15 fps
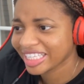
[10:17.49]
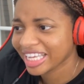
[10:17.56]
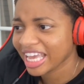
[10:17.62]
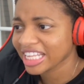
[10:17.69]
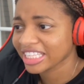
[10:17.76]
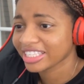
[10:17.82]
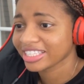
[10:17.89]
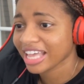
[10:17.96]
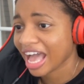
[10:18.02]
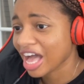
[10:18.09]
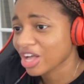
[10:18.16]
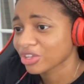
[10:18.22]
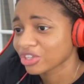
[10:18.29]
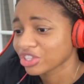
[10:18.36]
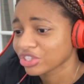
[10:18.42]
It
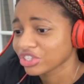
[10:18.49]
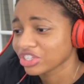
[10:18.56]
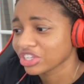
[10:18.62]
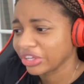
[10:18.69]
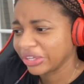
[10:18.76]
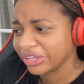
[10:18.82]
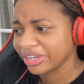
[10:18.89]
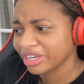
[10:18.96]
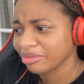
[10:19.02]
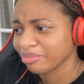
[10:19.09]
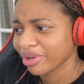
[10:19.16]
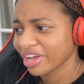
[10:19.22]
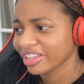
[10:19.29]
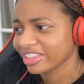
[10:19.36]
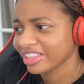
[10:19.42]
sounds good, but